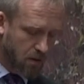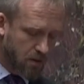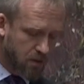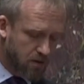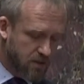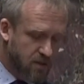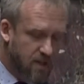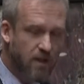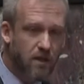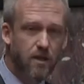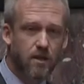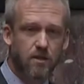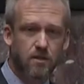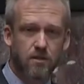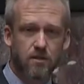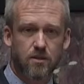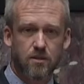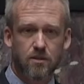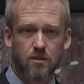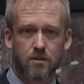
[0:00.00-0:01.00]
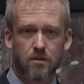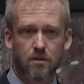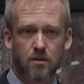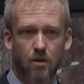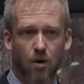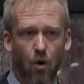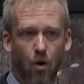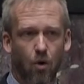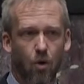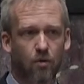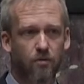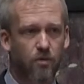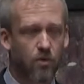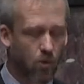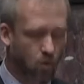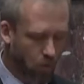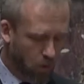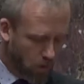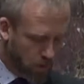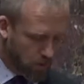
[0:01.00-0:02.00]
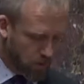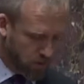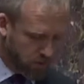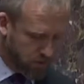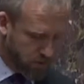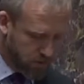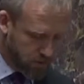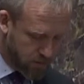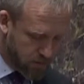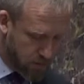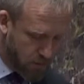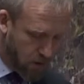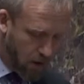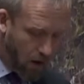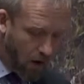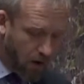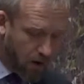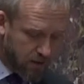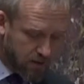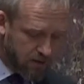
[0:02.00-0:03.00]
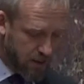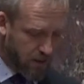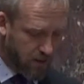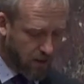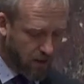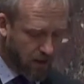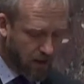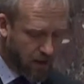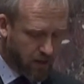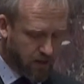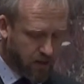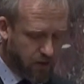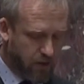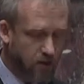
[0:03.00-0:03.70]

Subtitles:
cities all over the world are taking action.